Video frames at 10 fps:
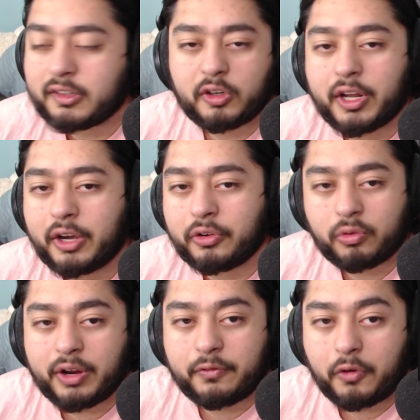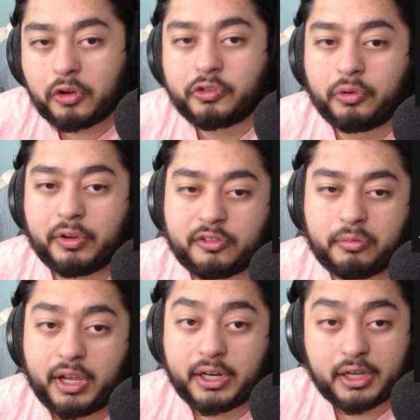are now great for
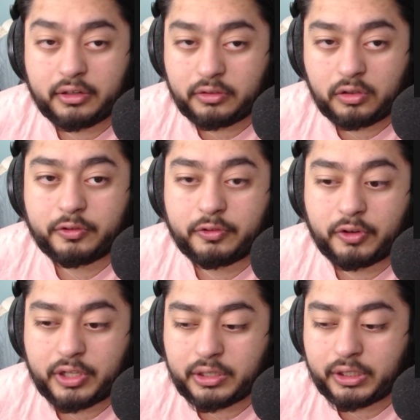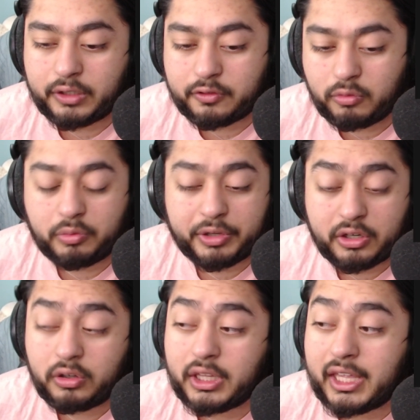altruism and got nerfed for healing from what we
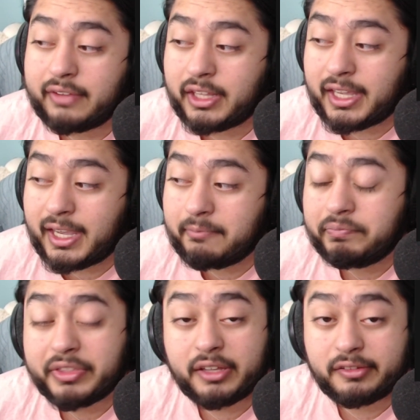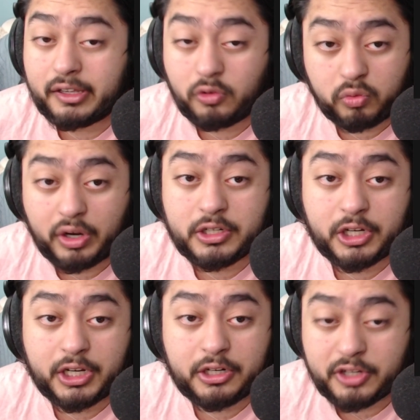currently have in the game is a great
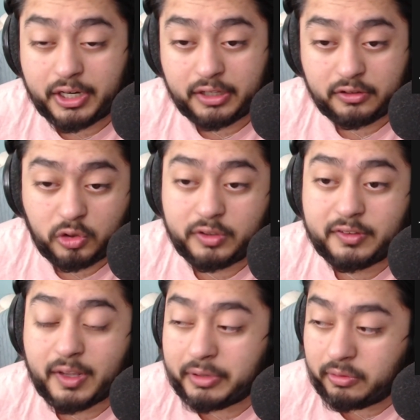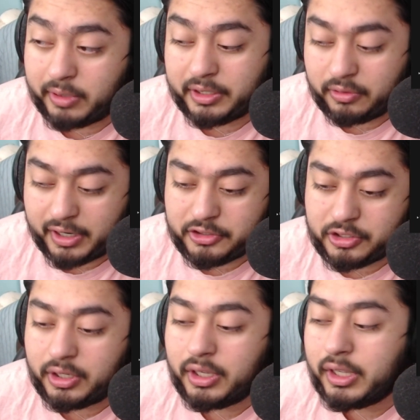change and a good step in the right direction.
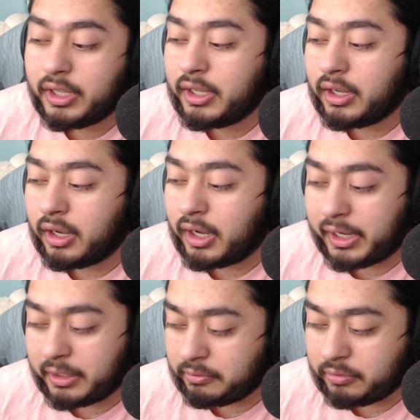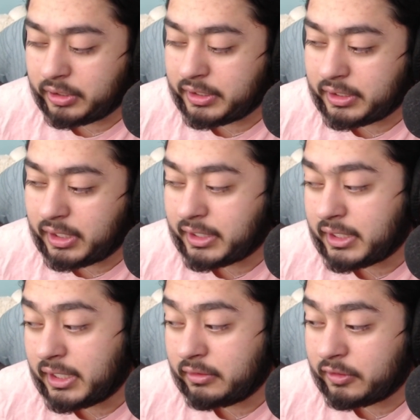I really did like
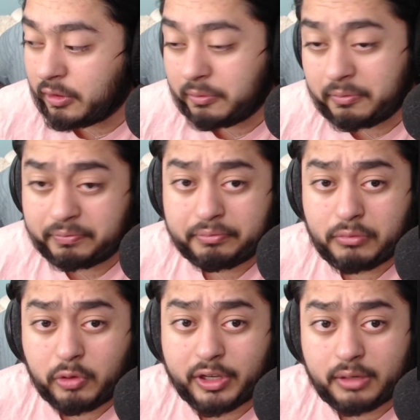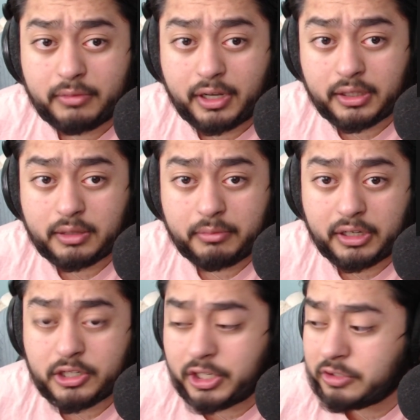that, so moving on, I think the
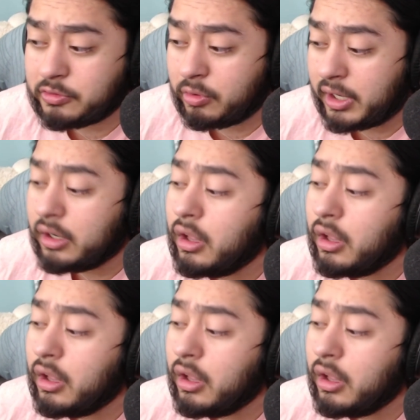medkit change was great.